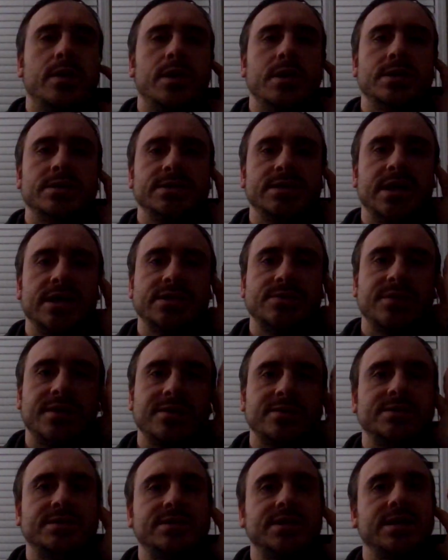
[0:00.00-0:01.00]
that's what I
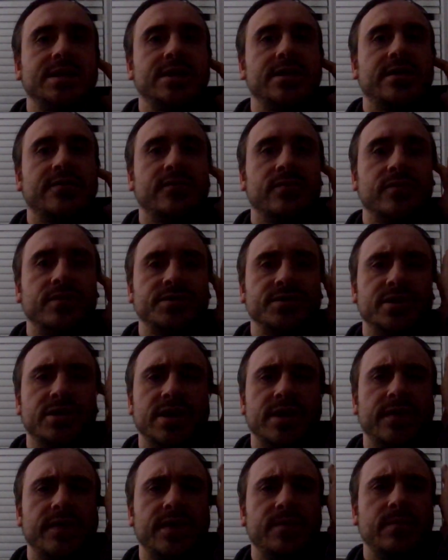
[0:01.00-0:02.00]
was thinking of
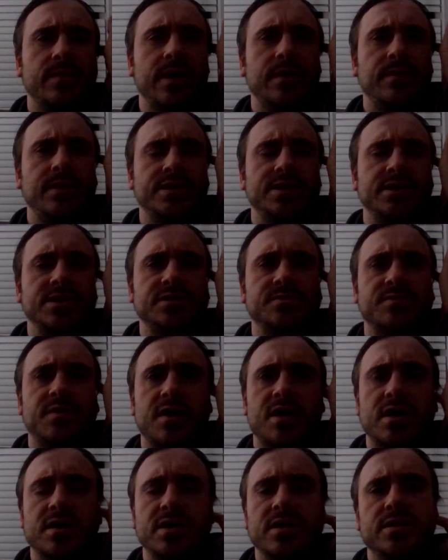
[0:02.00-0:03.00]
originally. That maybe
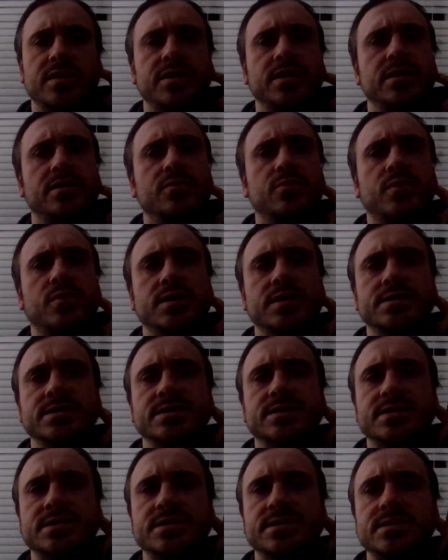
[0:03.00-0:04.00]
Tishpak and
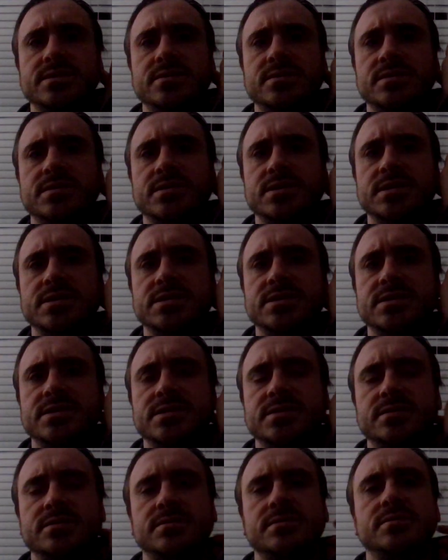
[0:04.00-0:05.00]
was
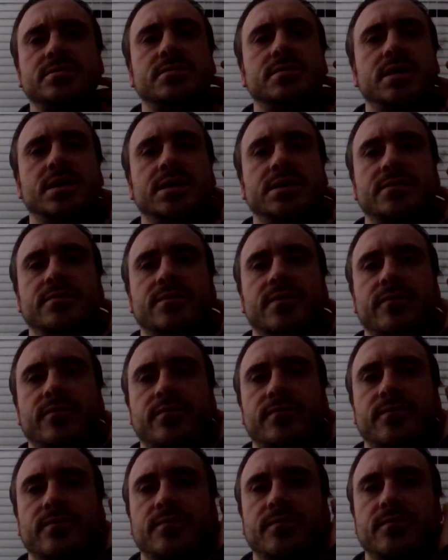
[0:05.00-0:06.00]
this like
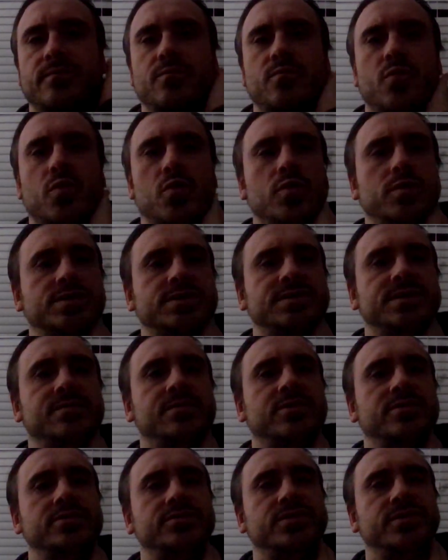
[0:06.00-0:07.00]
more
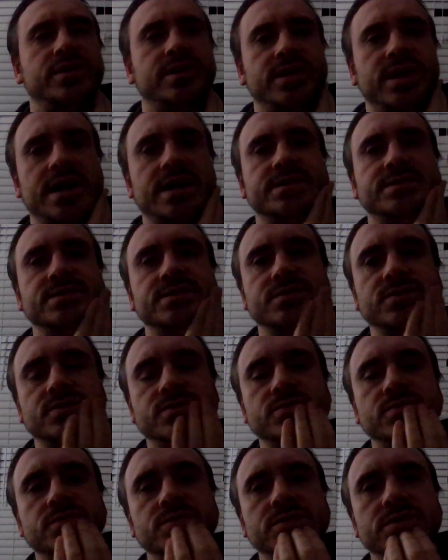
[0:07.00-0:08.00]
similar to Ninazu